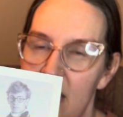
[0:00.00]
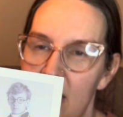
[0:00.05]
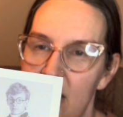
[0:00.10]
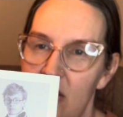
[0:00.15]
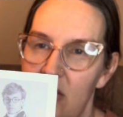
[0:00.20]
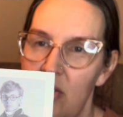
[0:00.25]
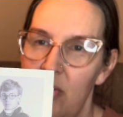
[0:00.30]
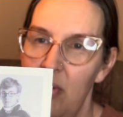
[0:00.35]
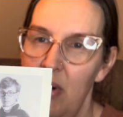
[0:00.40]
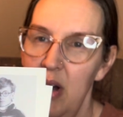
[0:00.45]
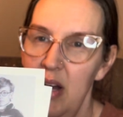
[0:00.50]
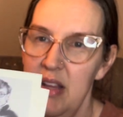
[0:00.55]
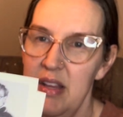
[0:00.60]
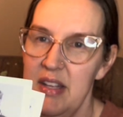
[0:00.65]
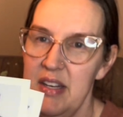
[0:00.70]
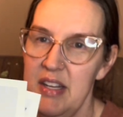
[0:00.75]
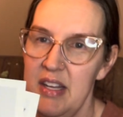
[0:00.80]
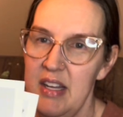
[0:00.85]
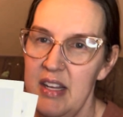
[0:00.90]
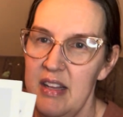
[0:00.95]

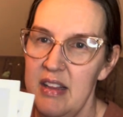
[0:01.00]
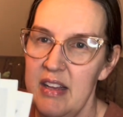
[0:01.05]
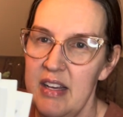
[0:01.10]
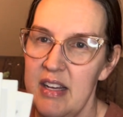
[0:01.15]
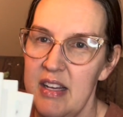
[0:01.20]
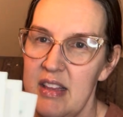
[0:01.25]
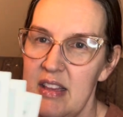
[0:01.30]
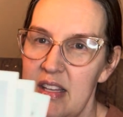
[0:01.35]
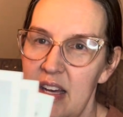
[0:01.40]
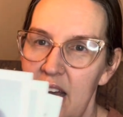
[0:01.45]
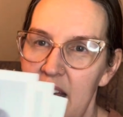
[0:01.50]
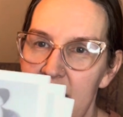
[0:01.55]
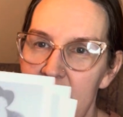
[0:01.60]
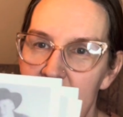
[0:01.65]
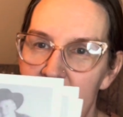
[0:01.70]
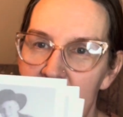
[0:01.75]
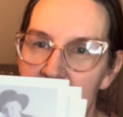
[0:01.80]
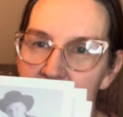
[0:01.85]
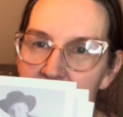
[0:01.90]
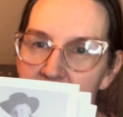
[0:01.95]
quality. Like, I
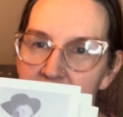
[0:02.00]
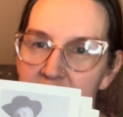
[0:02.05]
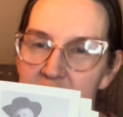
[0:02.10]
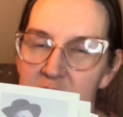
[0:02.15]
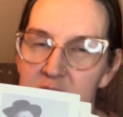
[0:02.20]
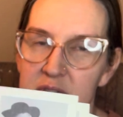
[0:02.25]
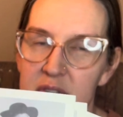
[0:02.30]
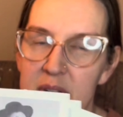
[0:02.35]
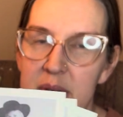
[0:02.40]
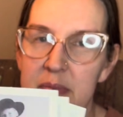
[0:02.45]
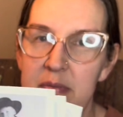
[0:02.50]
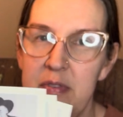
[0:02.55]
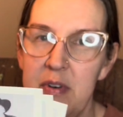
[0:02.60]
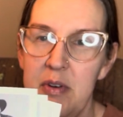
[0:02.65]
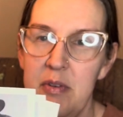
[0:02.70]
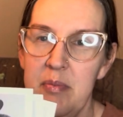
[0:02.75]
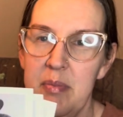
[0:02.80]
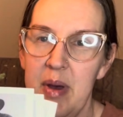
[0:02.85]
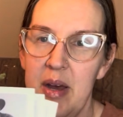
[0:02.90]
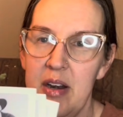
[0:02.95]
like the Dream
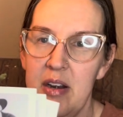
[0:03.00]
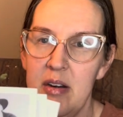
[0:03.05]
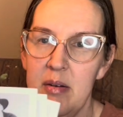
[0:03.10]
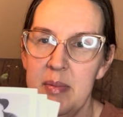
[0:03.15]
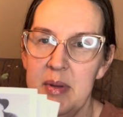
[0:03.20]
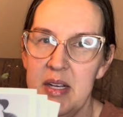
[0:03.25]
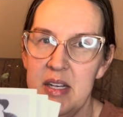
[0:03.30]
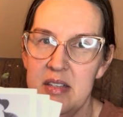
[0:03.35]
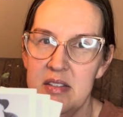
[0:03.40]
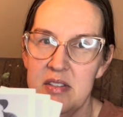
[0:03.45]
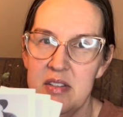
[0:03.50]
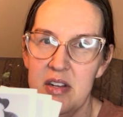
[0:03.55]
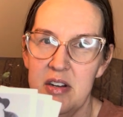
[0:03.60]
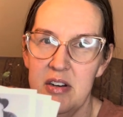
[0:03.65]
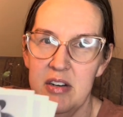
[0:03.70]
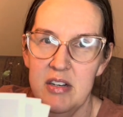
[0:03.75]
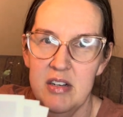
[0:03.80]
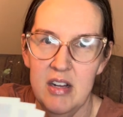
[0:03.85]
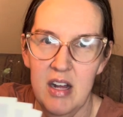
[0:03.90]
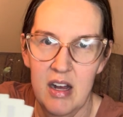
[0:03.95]
Phone better because they're
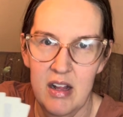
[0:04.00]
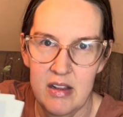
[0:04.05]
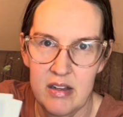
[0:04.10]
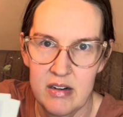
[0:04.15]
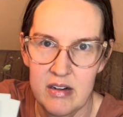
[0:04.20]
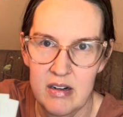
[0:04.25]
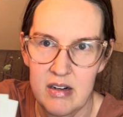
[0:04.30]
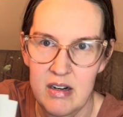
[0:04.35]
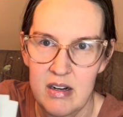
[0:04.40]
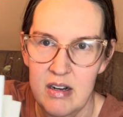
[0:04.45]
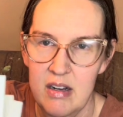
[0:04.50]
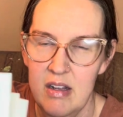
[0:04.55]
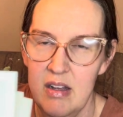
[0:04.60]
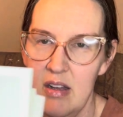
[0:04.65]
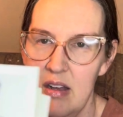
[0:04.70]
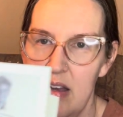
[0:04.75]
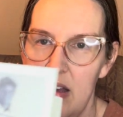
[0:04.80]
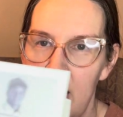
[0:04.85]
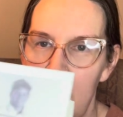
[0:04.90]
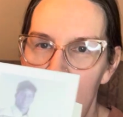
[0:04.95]
in color.
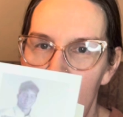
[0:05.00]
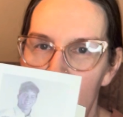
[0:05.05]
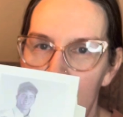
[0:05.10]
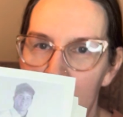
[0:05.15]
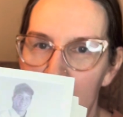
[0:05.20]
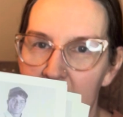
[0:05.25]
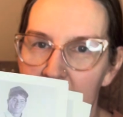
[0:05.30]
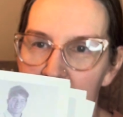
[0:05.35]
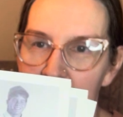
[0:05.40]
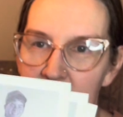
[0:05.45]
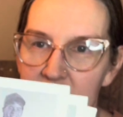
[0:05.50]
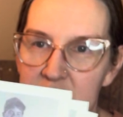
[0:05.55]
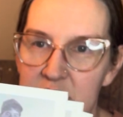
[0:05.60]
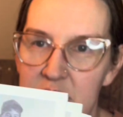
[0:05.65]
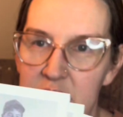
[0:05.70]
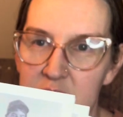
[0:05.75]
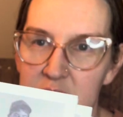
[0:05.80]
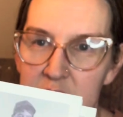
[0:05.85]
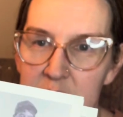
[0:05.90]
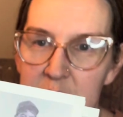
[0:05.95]
It also,
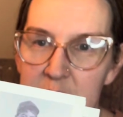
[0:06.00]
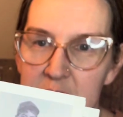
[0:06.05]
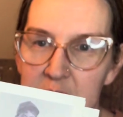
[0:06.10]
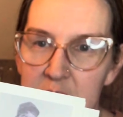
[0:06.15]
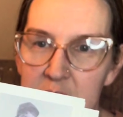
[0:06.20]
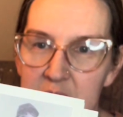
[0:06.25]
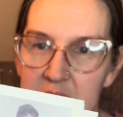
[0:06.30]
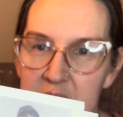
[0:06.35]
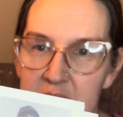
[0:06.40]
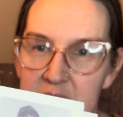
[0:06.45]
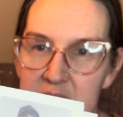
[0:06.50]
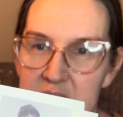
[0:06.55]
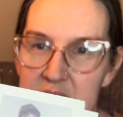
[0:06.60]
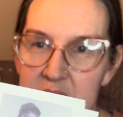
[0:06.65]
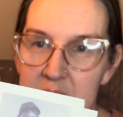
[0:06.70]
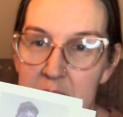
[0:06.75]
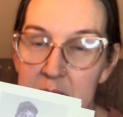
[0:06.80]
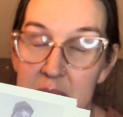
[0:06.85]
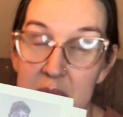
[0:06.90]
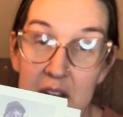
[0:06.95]
Dream Phone gives
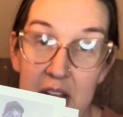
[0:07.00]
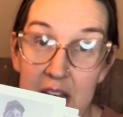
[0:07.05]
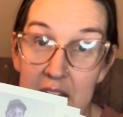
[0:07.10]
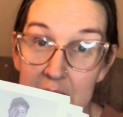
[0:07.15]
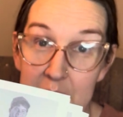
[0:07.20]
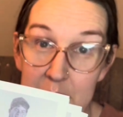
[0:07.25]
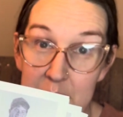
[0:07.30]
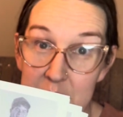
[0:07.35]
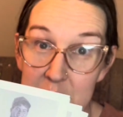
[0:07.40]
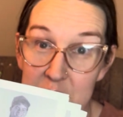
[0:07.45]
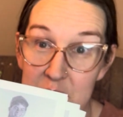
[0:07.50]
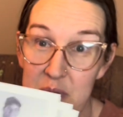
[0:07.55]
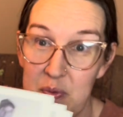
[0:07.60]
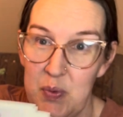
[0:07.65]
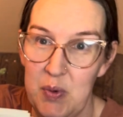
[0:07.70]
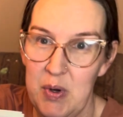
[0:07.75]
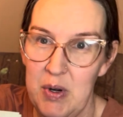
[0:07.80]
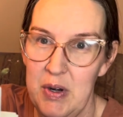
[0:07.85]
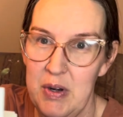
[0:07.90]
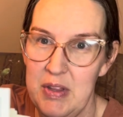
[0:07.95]
them names,
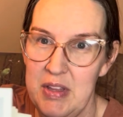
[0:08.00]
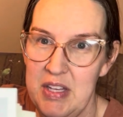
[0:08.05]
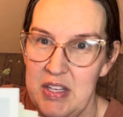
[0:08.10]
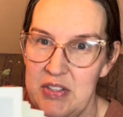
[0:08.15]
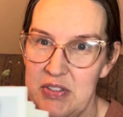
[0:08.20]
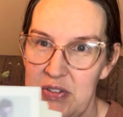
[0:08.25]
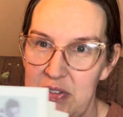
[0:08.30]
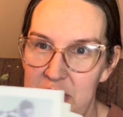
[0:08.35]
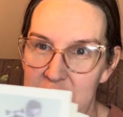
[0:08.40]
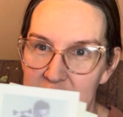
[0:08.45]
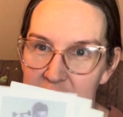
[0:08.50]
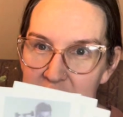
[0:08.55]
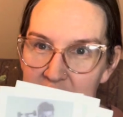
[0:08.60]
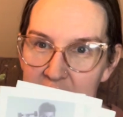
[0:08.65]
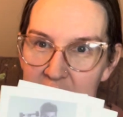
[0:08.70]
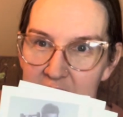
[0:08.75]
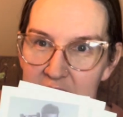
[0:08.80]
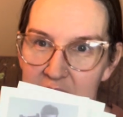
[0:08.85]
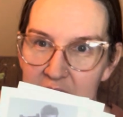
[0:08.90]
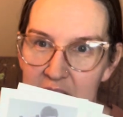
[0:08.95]
where these are just kind
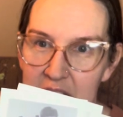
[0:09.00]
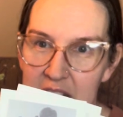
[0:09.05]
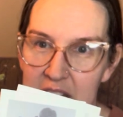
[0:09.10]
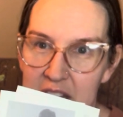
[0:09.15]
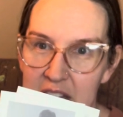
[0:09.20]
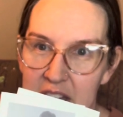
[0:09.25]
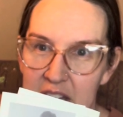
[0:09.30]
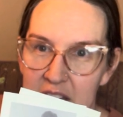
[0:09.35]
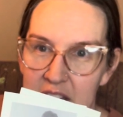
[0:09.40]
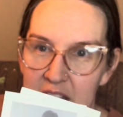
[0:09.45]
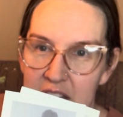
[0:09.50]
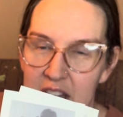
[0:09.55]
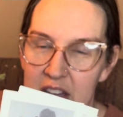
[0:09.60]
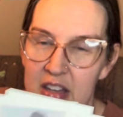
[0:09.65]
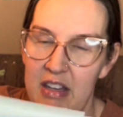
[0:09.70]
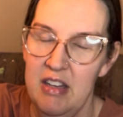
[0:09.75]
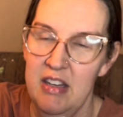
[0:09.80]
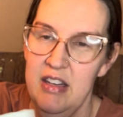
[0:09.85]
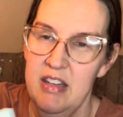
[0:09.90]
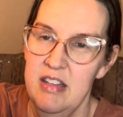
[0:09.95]
of like,
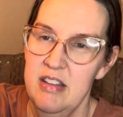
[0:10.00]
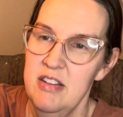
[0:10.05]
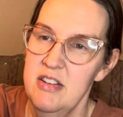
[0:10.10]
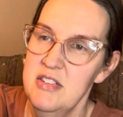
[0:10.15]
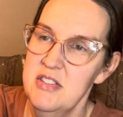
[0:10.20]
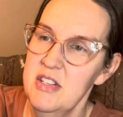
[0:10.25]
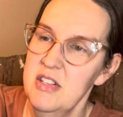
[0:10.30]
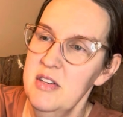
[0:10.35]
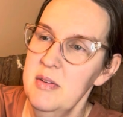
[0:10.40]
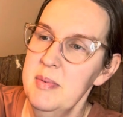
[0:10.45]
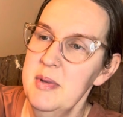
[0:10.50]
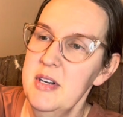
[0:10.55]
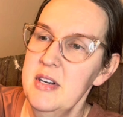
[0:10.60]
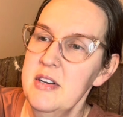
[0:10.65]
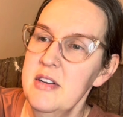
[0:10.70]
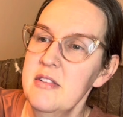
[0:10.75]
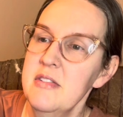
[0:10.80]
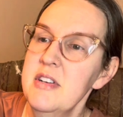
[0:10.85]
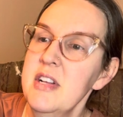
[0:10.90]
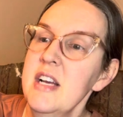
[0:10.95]
there's a little bit of
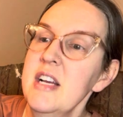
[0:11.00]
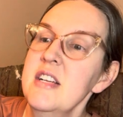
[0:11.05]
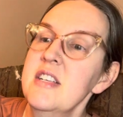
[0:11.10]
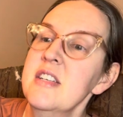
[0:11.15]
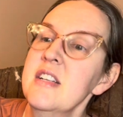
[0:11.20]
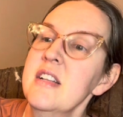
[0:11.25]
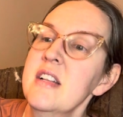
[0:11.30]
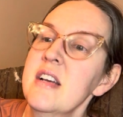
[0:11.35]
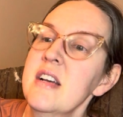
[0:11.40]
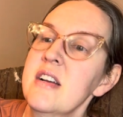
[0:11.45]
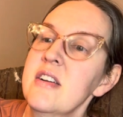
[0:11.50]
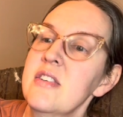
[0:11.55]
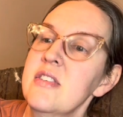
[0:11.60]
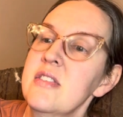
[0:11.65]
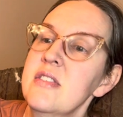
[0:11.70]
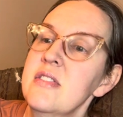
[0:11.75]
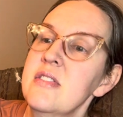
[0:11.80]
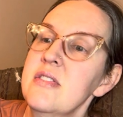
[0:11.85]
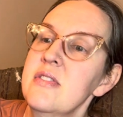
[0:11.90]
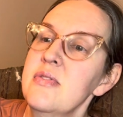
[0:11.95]
notation like
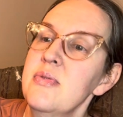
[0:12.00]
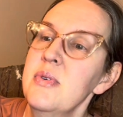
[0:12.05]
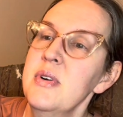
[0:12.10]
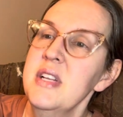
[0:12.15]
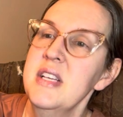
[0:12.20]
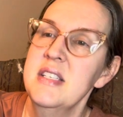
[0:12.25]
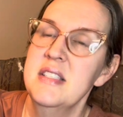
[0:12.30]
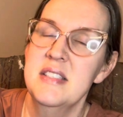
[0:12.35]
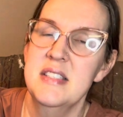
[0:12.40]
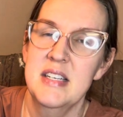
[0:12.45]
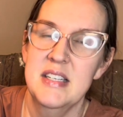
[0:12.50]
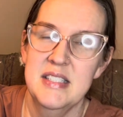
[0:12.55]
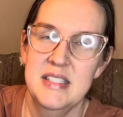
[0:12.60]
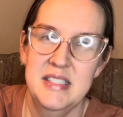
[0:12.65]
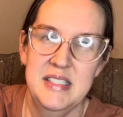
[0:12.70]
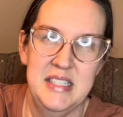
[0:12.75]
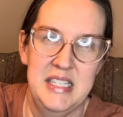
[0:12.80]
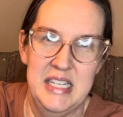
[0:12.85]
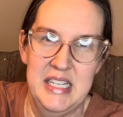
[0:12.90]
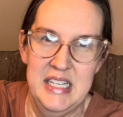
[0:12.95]

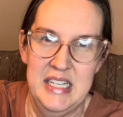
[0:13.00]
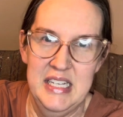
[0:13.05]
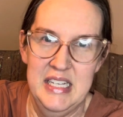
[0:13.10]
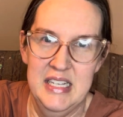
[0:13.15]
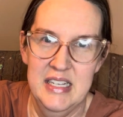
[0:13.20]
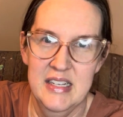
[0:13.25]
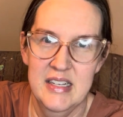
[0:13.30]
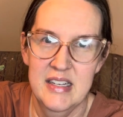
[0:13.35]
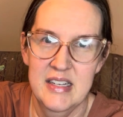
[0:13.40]
26D.